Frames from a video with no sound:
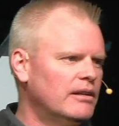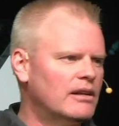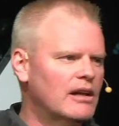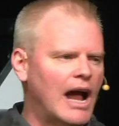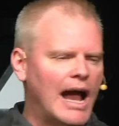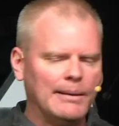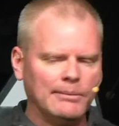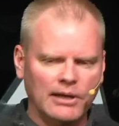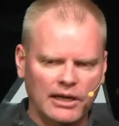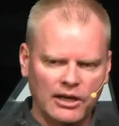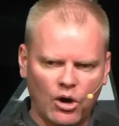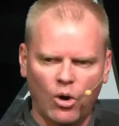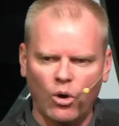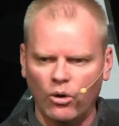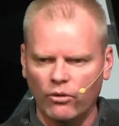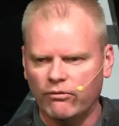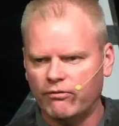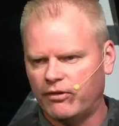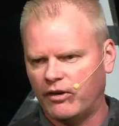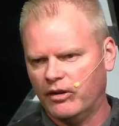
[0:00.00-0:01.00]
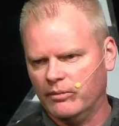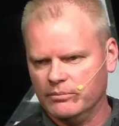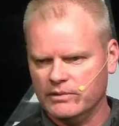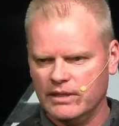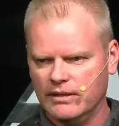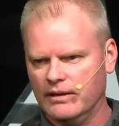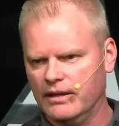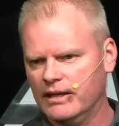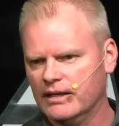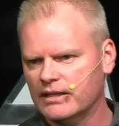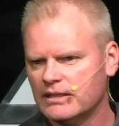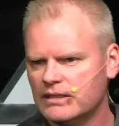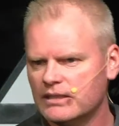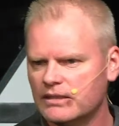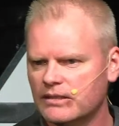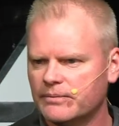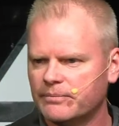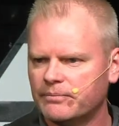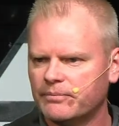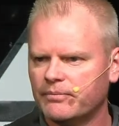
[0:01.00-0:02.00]
I'm going to hold firm to
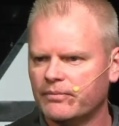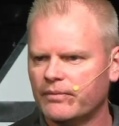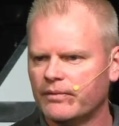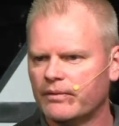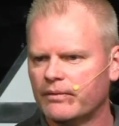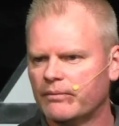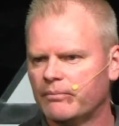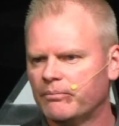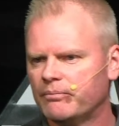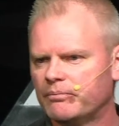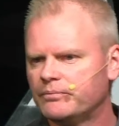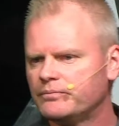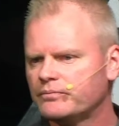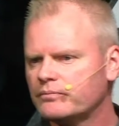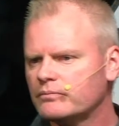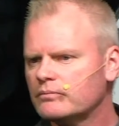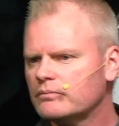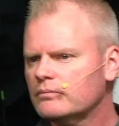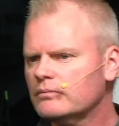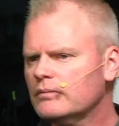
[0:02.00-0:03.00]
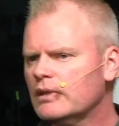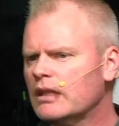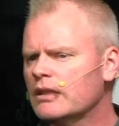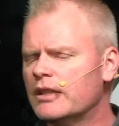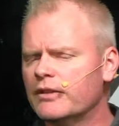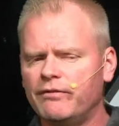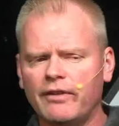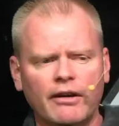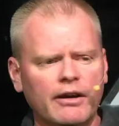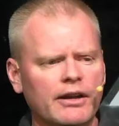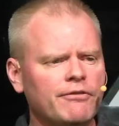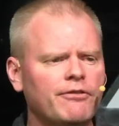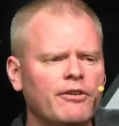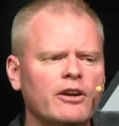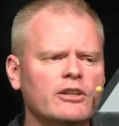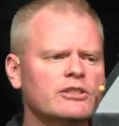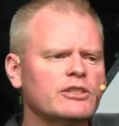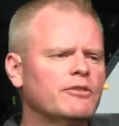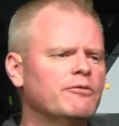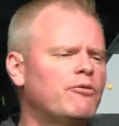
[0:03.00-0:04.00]
this. The very
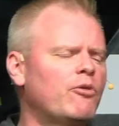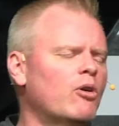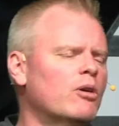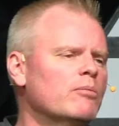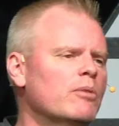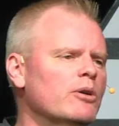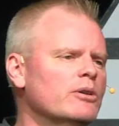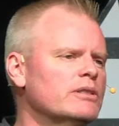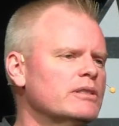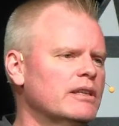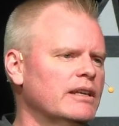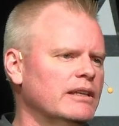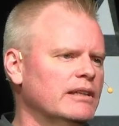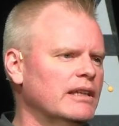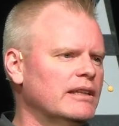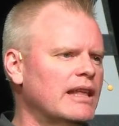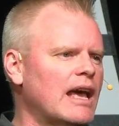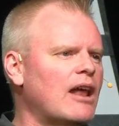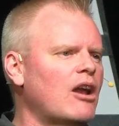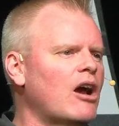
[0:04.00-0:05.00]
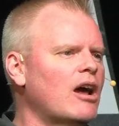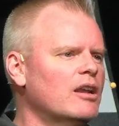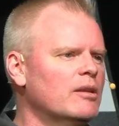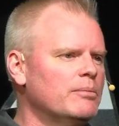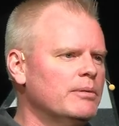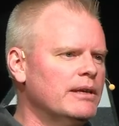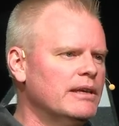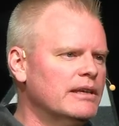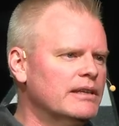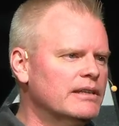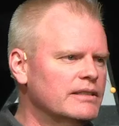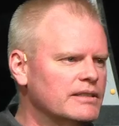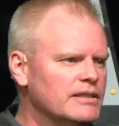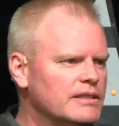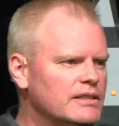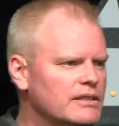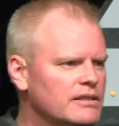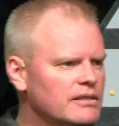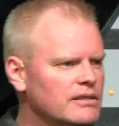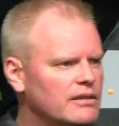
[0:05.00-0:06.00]
first and foremost thing that that ought to be
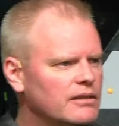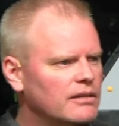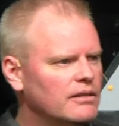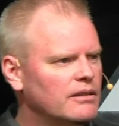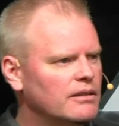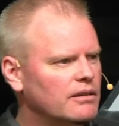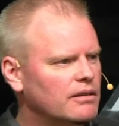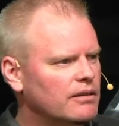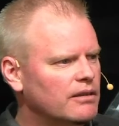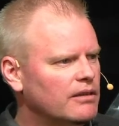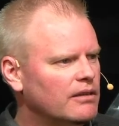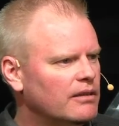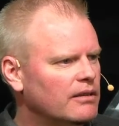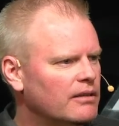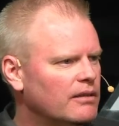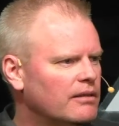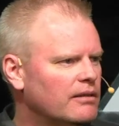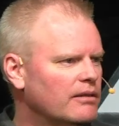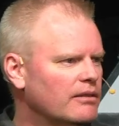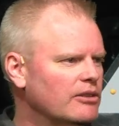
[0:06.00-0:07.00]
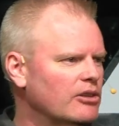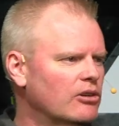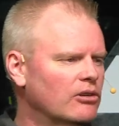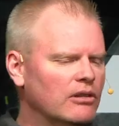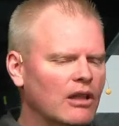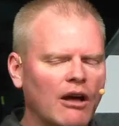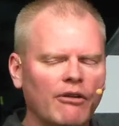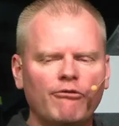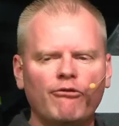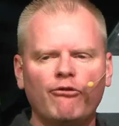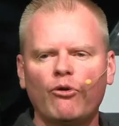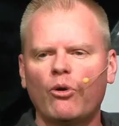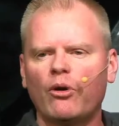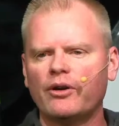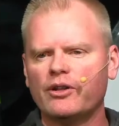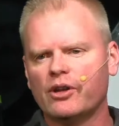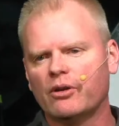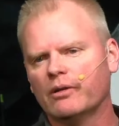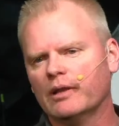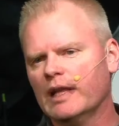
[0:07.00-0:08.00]
is love for
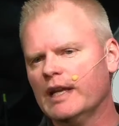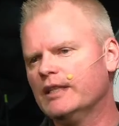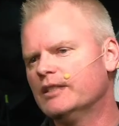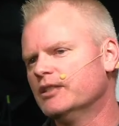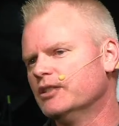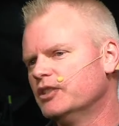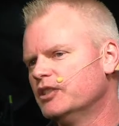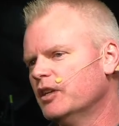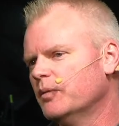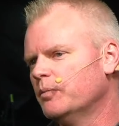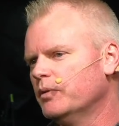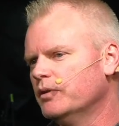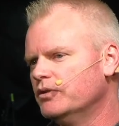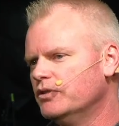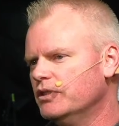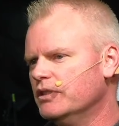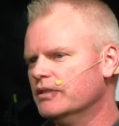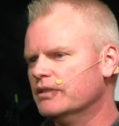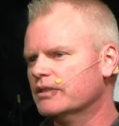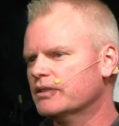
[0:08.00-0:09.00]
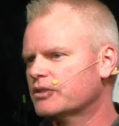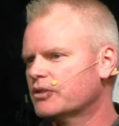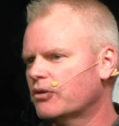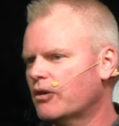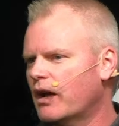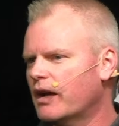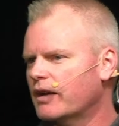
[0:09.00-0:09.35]
and your relationship with Jesus Christ.